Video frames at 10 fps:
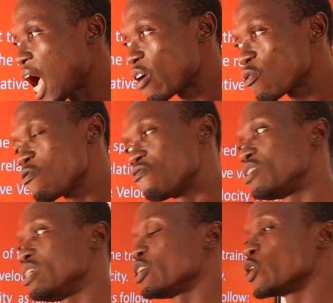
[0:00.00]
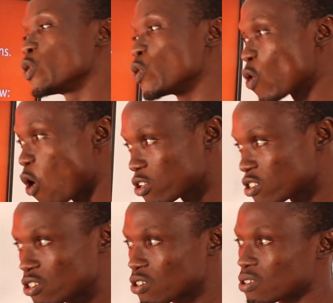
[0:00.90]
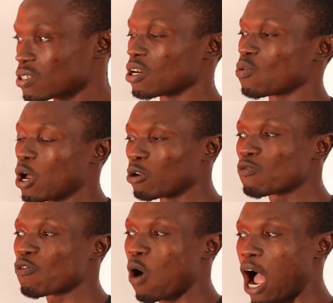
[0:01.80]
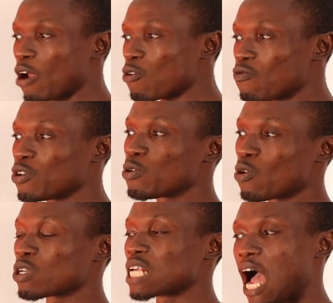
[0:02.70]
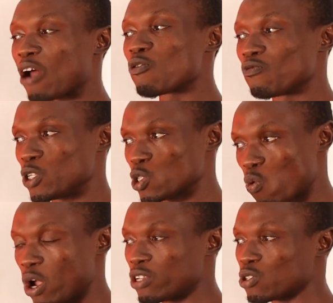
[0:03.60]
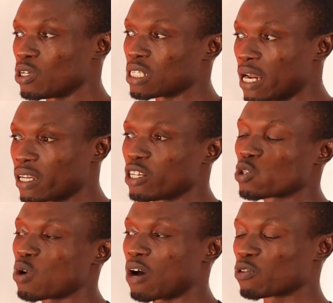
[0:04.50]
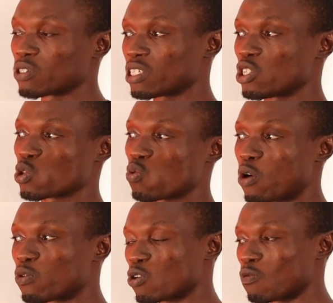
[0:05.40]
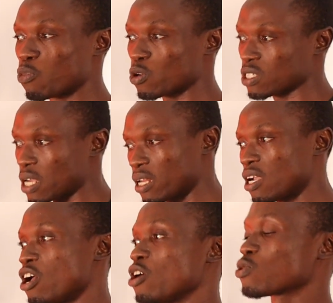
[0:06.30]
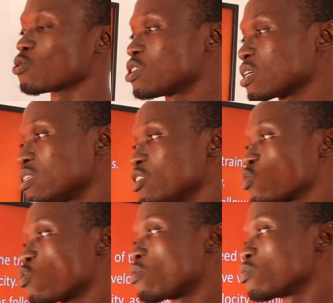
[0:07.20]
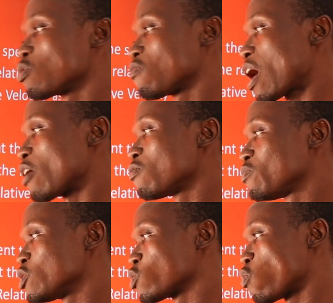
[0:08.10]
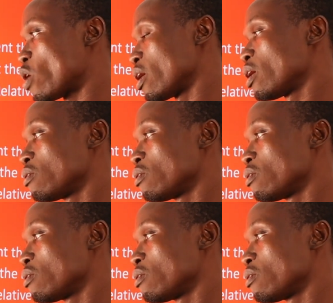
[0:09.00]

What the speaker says: arrow v, not, we are looking for arrow v, not arrow v square. So in that case, we have to take the square root of both sides. So taking the square root of arrow v square,